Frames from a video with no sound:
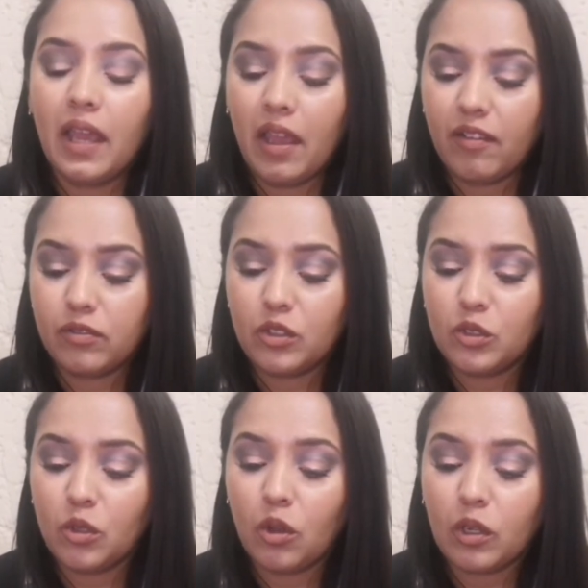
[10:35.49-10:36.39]
I have
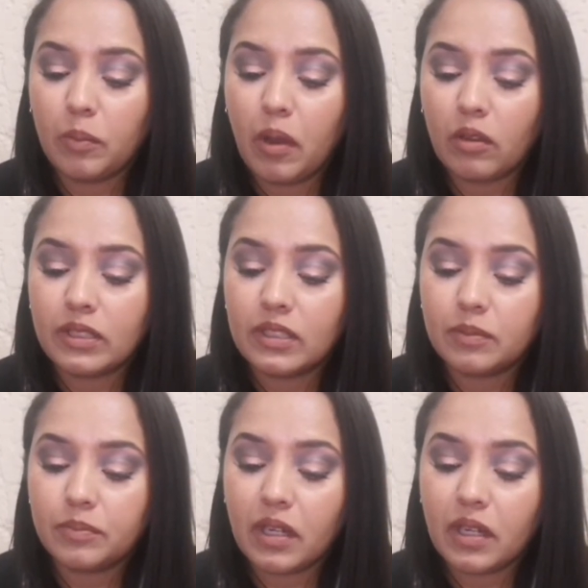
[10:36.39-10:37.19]
to talk about this